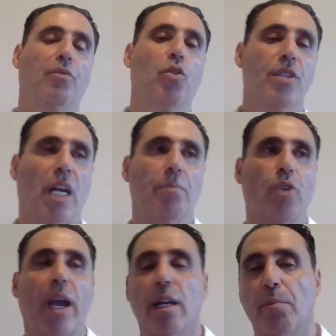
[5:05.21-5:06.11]
Of course,
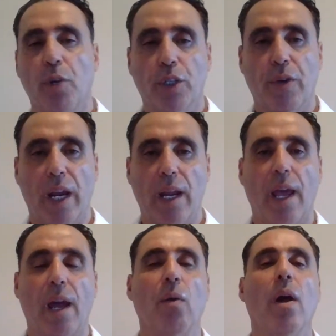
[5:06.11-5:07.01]
I'm writing a book right
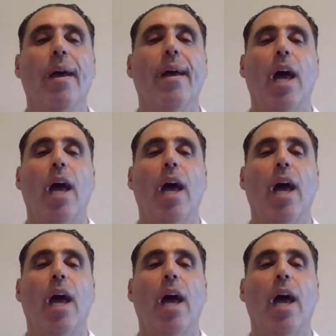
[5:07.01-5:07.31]
now